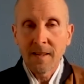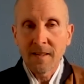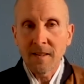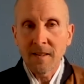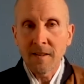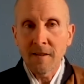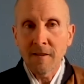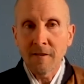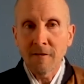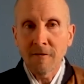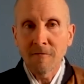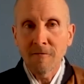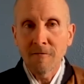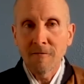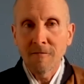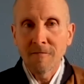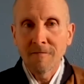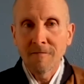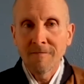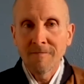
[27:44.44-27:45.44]
So
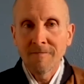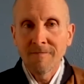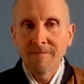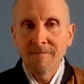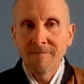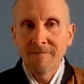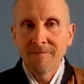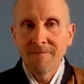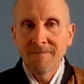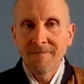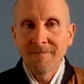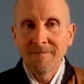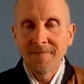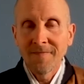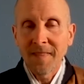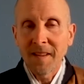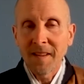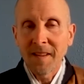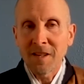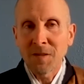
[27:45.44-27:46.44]

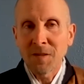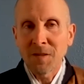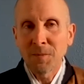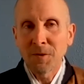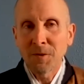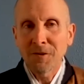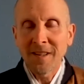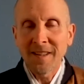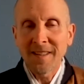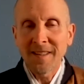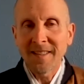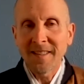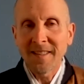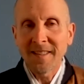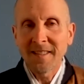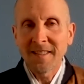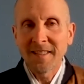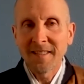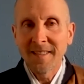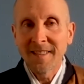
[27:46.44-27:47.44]
they're exploring
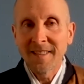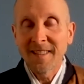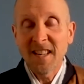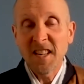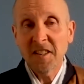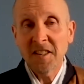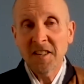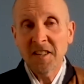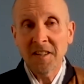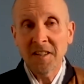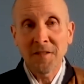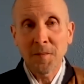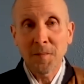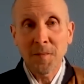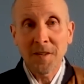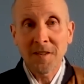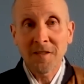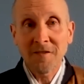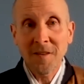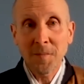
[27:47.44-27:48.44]
this teaching
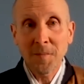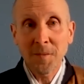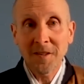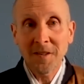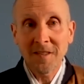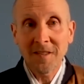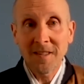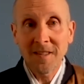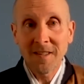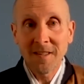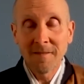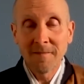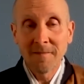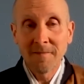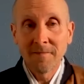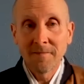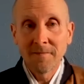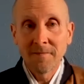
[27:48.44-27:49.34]
from the scriptures.